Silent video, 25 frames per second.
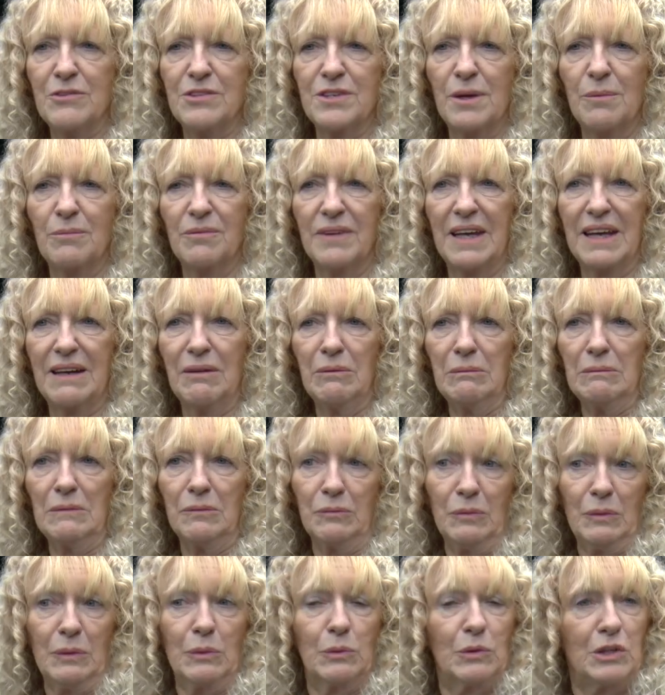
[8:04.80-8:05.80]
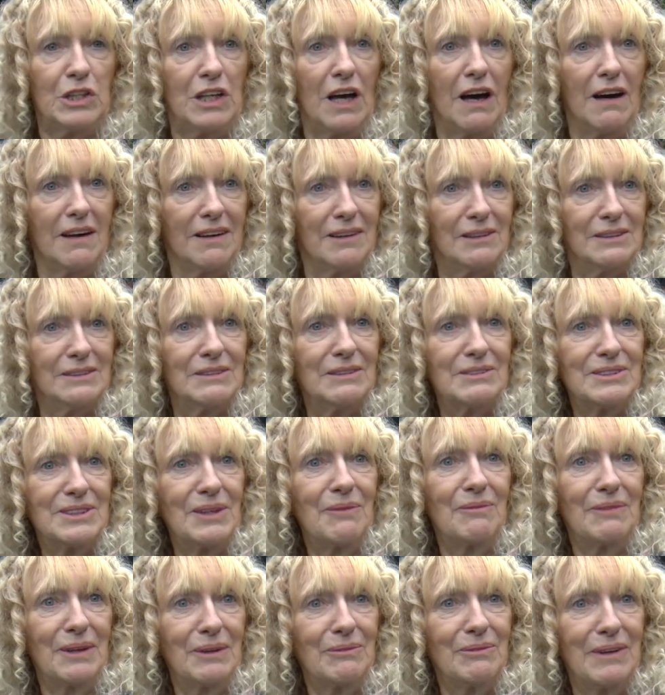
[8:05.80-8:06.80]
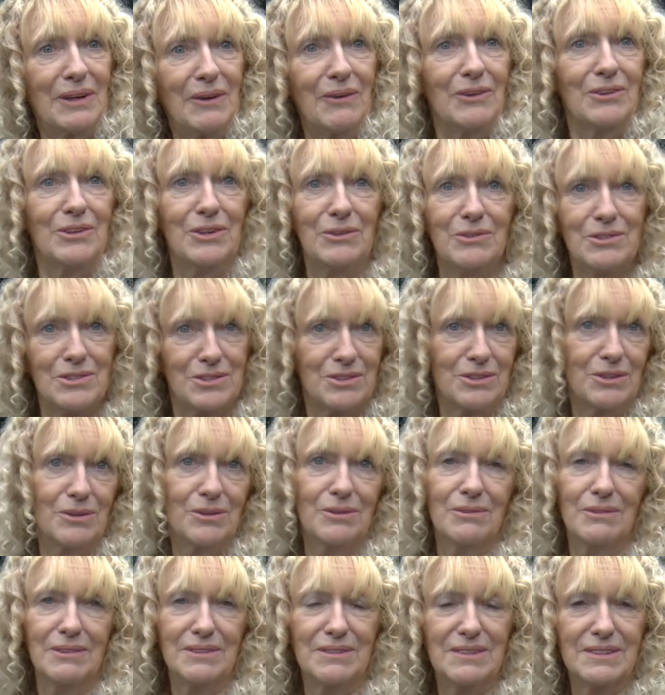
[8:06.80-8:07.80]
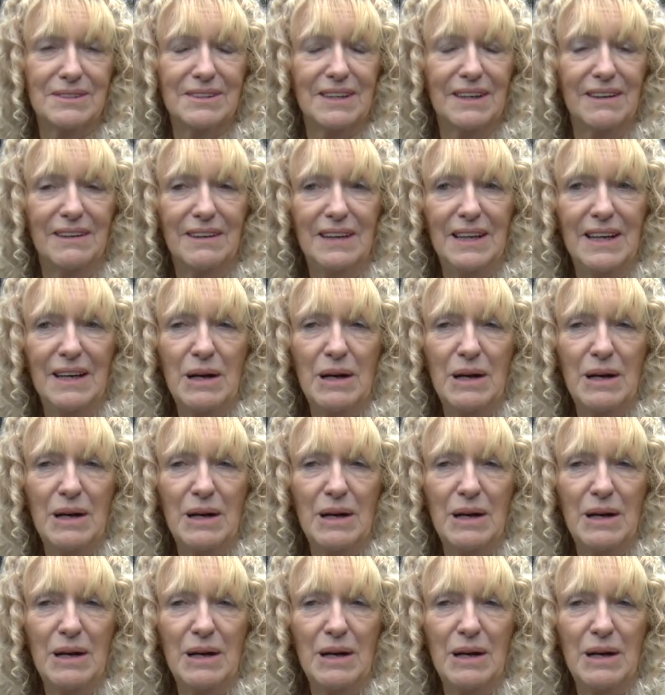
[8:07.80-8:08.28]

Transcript: was something we were young, and it's something we got used to, and uh,